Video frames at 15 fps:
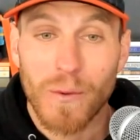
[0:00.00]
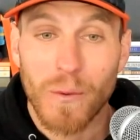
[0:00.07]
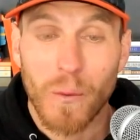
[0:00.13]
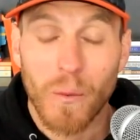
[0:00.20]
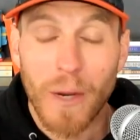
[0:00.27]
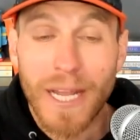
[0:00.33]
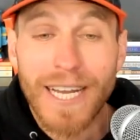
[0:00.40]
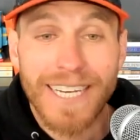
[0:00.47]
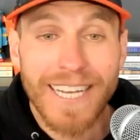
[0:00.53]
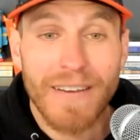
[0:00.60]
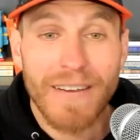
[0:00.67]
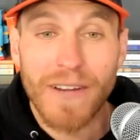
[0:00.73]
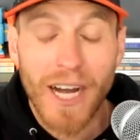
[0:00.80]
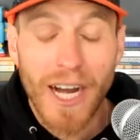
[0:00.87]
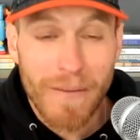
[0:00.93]
we had
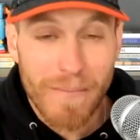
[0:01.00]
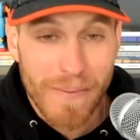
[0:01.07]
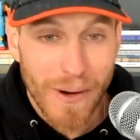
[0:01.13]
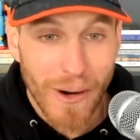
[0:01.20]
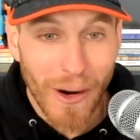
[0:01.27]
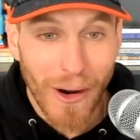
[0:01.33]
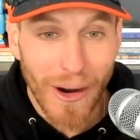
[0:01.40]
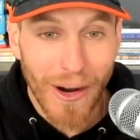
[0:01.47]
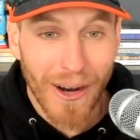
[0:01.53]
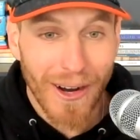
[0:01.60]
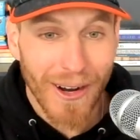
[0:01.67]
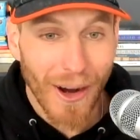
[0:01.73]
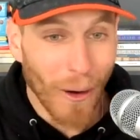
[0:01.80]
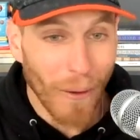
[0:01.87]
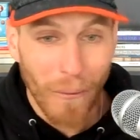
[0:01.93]
given up
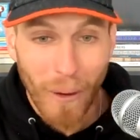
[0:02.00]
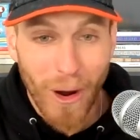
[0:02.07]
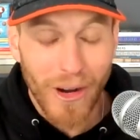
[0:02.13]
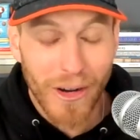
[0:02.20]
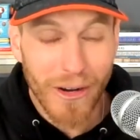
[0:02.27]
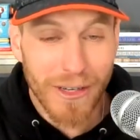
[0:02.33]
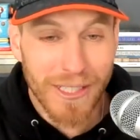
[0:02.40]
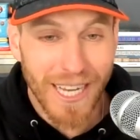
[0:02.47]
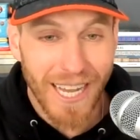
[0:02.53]
our waters